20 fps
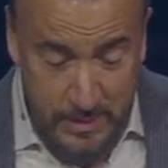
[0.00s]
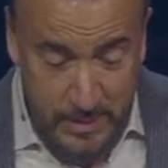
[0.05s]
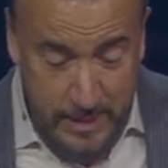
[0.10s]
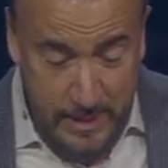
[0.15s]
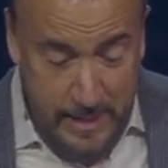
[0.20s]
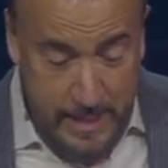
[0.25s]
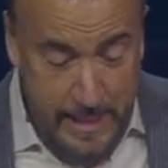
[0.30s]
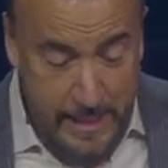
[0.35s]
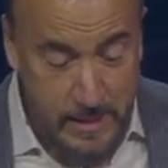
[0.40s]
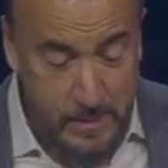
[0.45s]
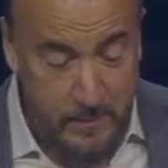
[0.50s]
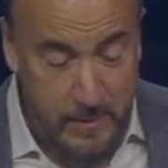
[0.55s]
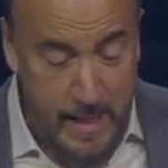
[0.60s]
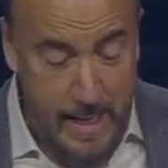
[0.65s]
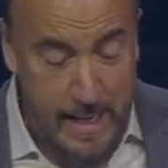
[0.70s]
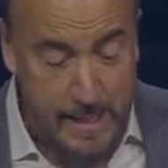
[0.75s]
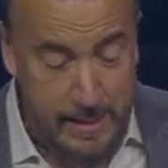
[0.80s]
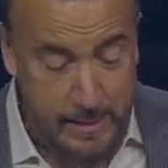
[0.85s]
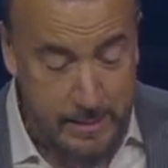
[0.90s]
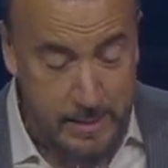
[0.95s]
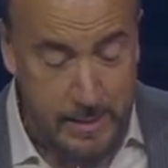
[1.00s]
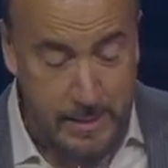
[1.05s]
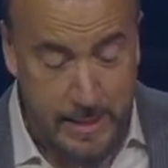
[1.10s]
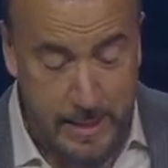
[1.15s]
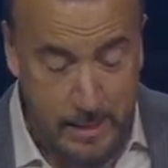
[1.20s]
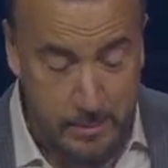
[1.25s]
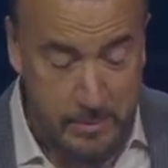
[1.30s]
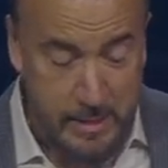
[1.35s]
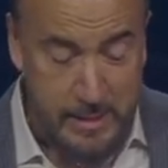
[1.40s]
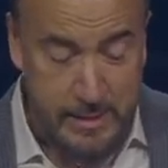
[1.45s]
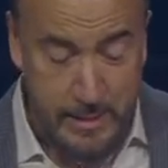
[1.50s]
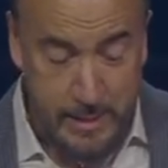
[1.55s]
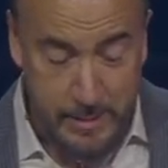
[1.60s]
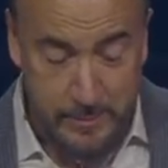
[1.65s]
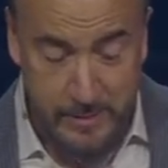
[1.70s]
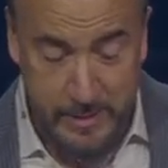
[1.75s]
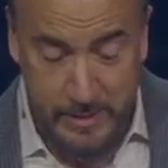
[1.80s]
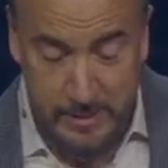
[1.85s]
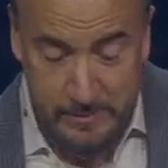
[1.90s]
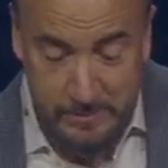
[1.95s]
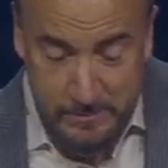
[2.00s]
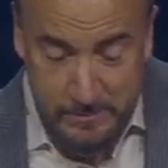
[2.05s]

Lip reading: And he divided unto him his living.